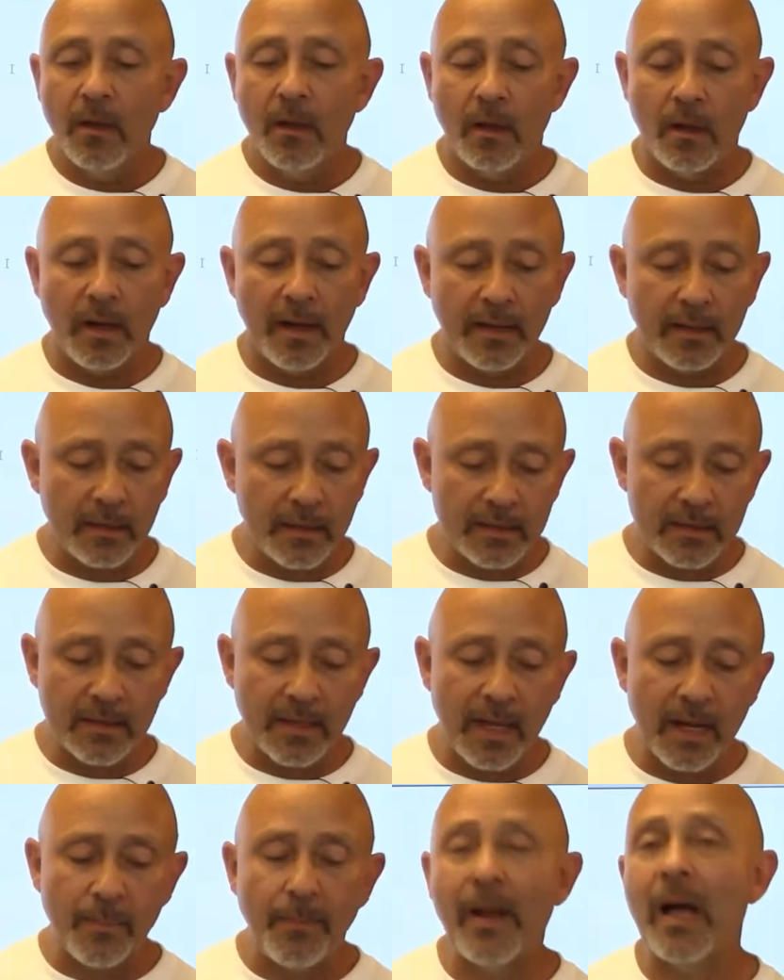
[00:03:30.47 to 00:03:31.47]
All right, it's
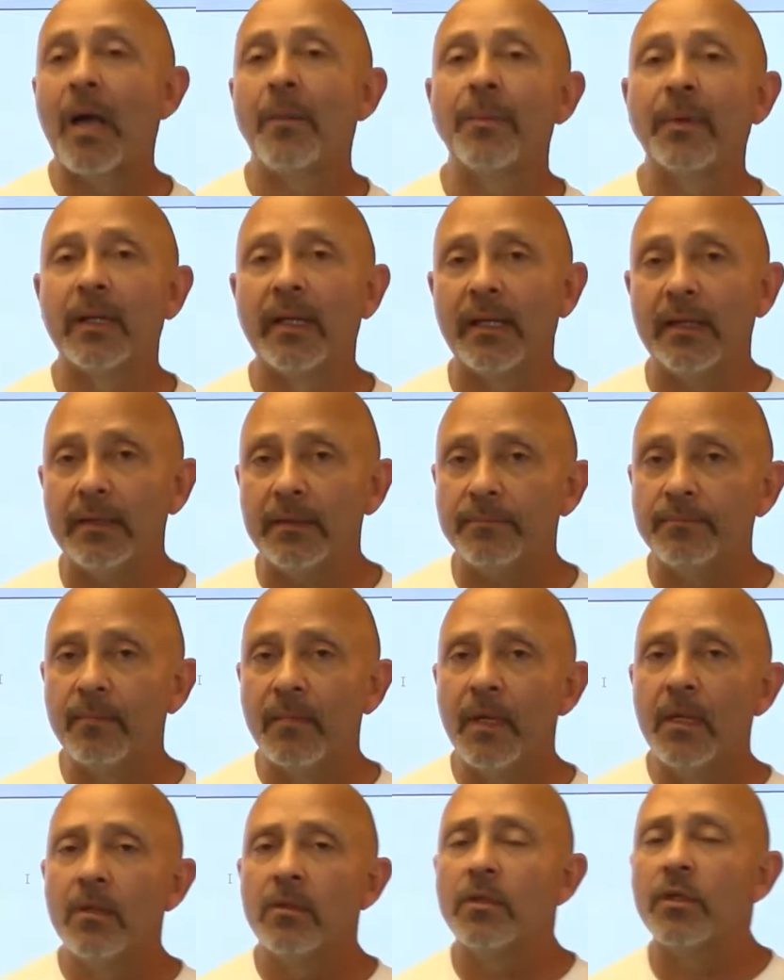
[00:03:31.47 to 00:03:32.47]
not populated.
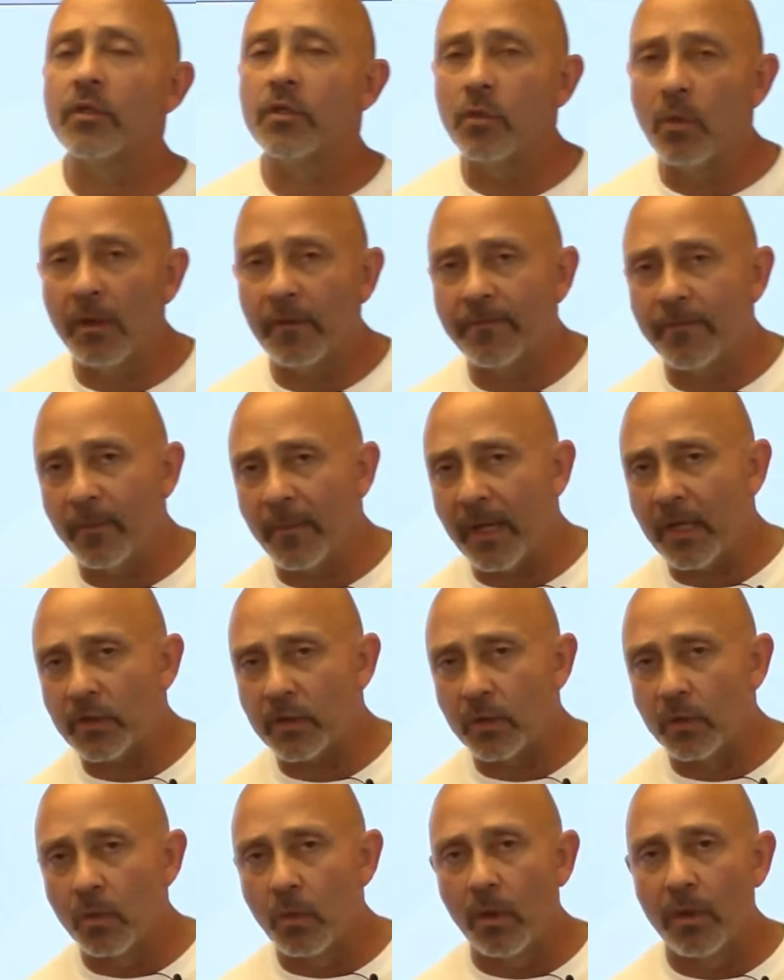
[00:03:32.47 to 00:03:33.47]
There's no
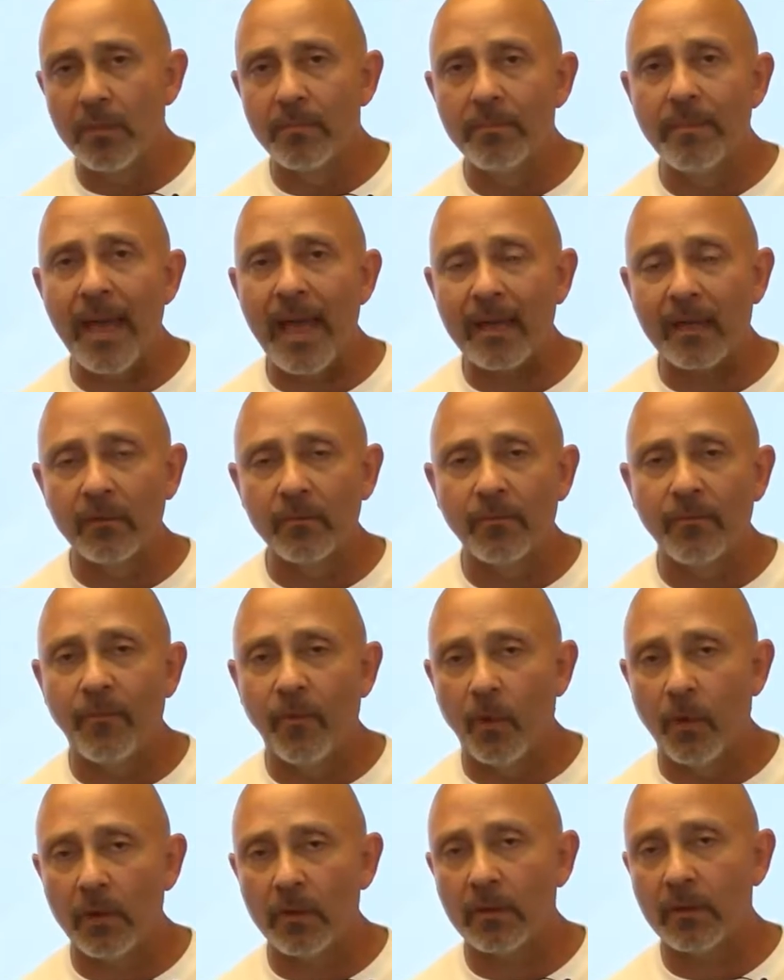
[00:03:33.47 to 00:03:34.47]
information going back and
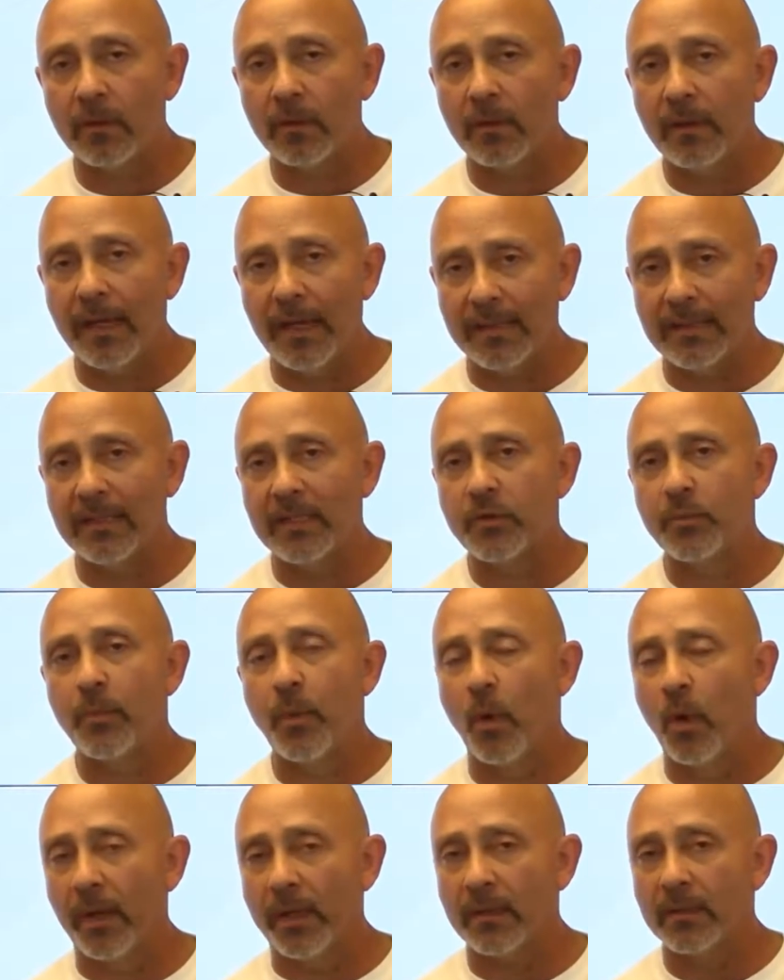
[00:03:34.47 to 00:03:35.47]
forth at this
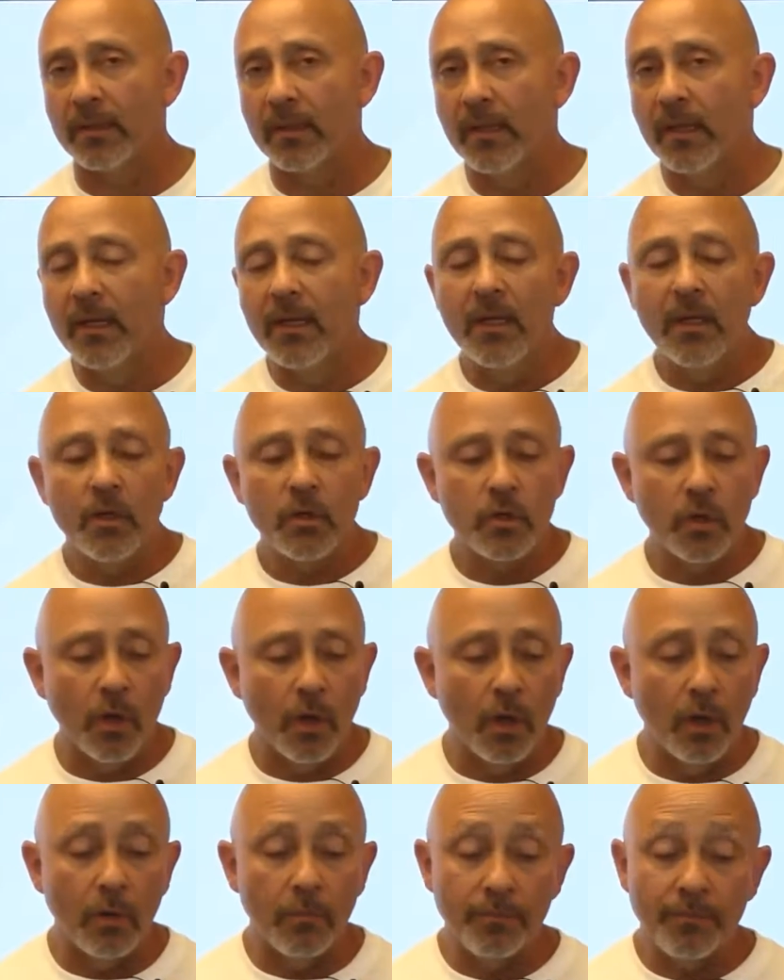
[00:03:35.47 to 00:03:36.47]
point.
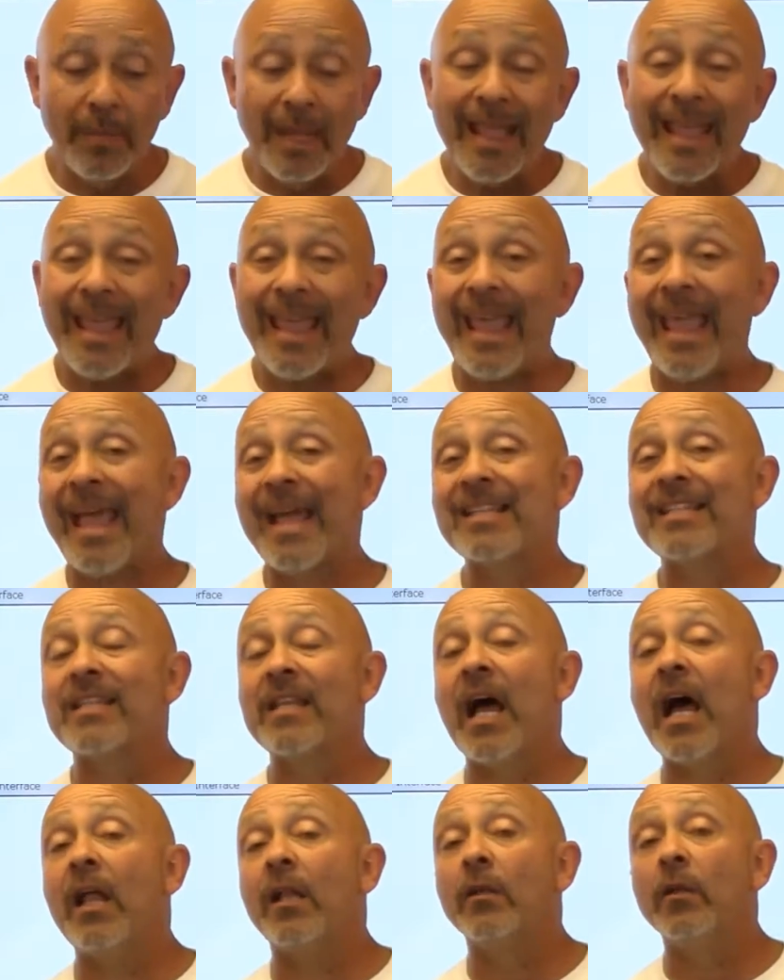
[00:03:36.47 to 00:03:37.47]
So it has
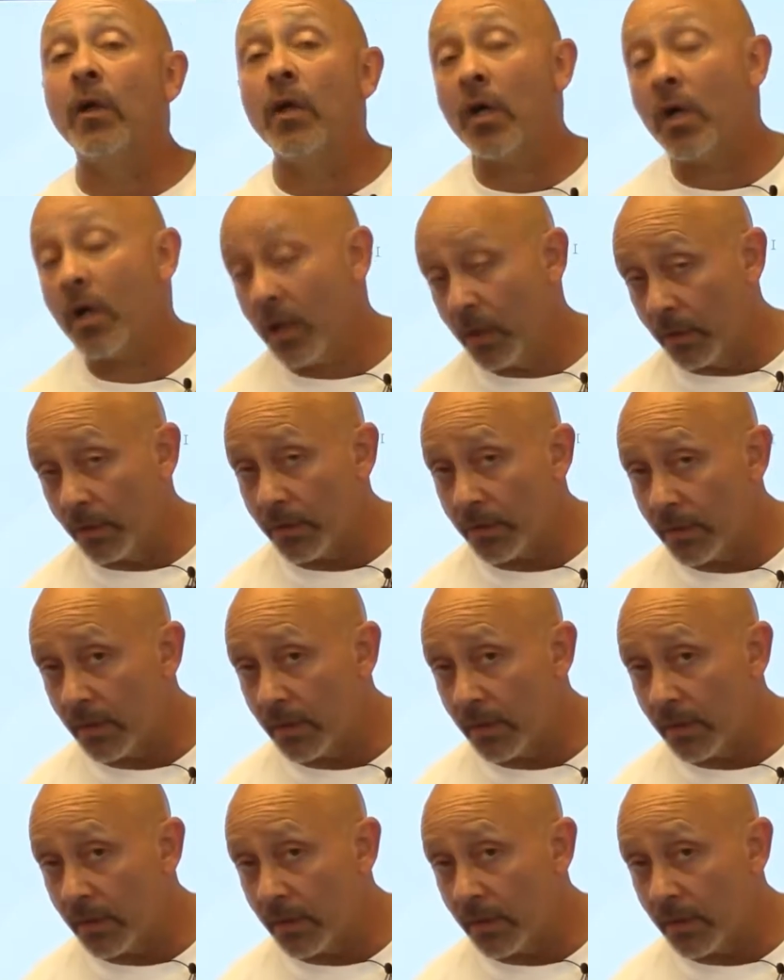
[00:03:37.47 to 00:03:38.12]
not learned